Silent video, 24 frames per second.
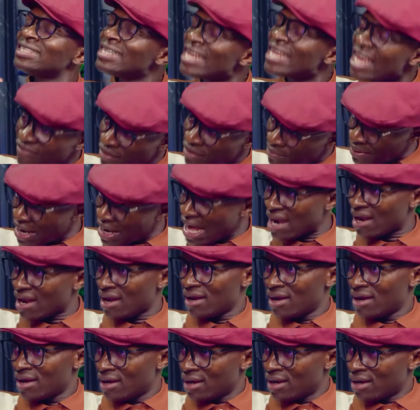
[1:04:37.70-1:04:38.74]
didn't have a plan.
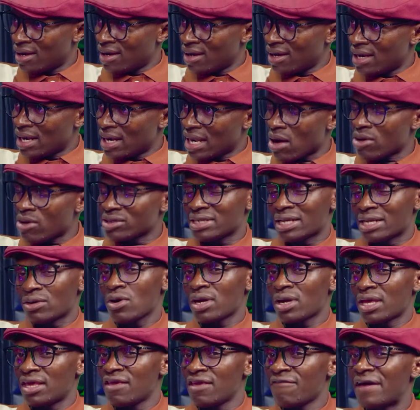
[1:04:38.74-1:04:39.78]
I was like,
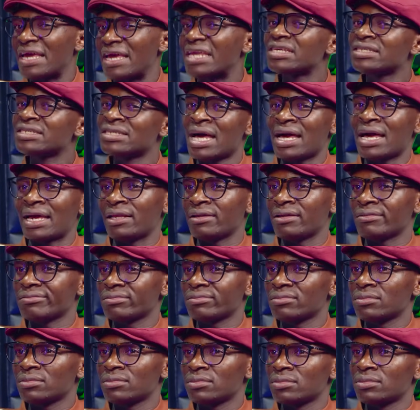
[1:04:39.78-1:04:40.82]
okay, if I resign,
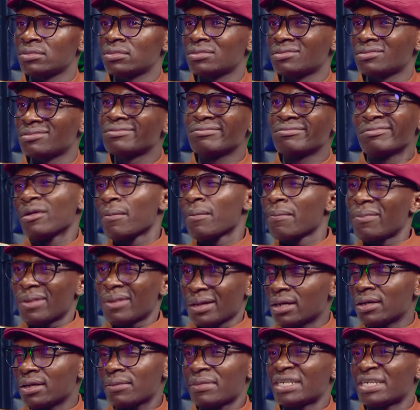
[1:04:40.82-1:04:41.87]

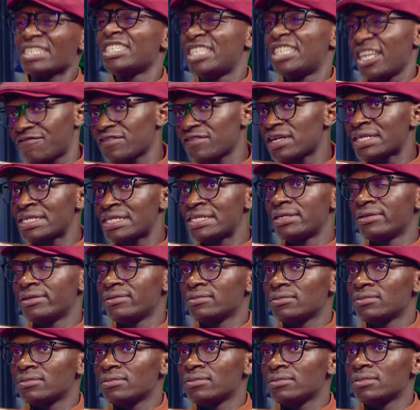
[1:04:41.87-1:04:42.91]
but definitely
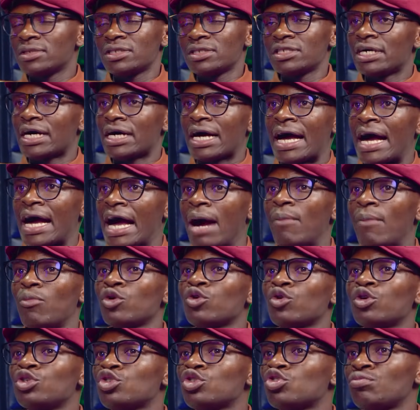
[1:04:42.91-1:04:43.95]
I'm
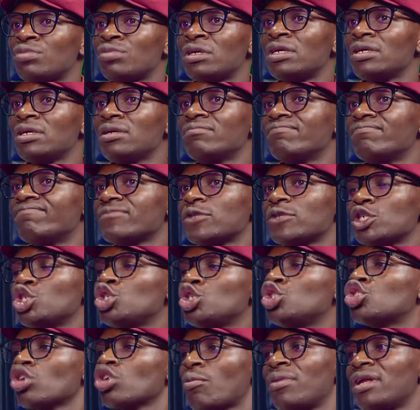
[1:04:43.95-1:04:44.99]
not going to be
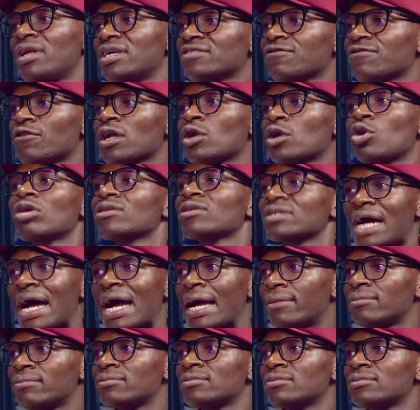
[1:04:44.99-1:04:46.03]
jobless for a long
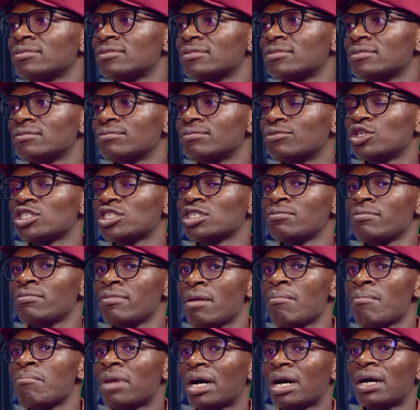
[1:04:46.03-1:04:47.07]
time. Because
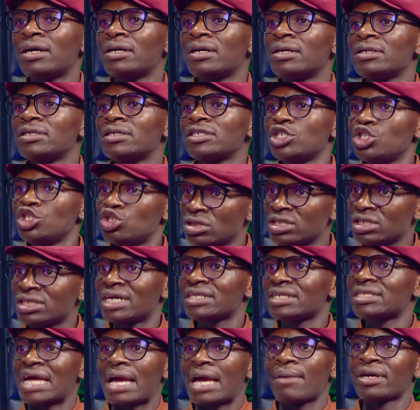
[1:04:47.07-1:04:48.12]
remember, during
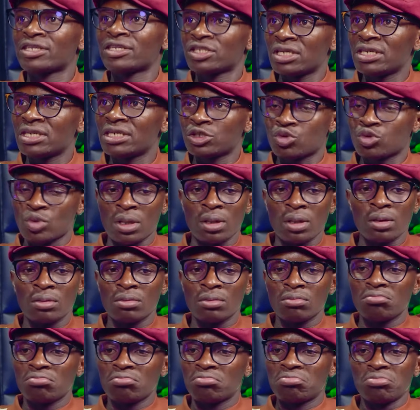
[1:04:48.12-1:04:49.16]
that time as well,
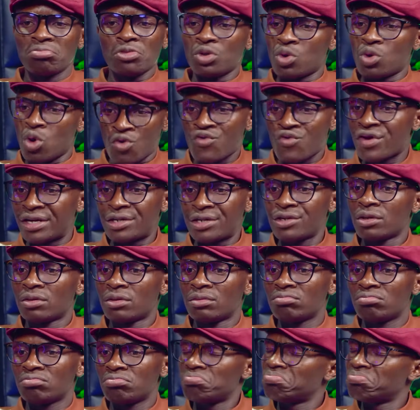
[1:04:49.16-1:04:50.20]
on
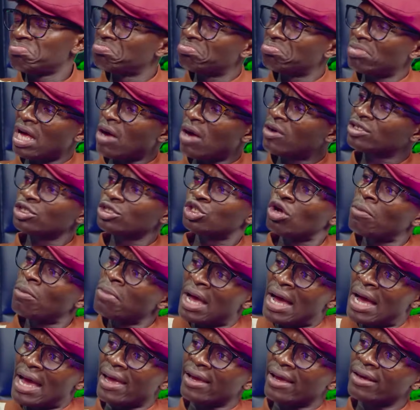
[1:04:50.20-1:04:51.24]
radio, I was the
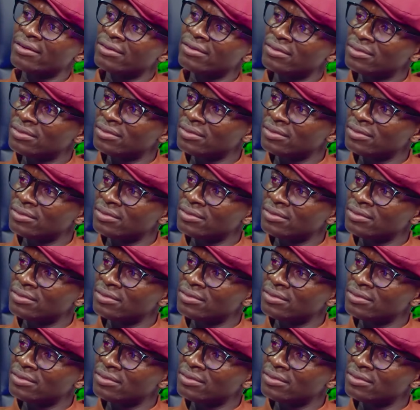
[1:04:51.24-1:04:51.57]
top guy,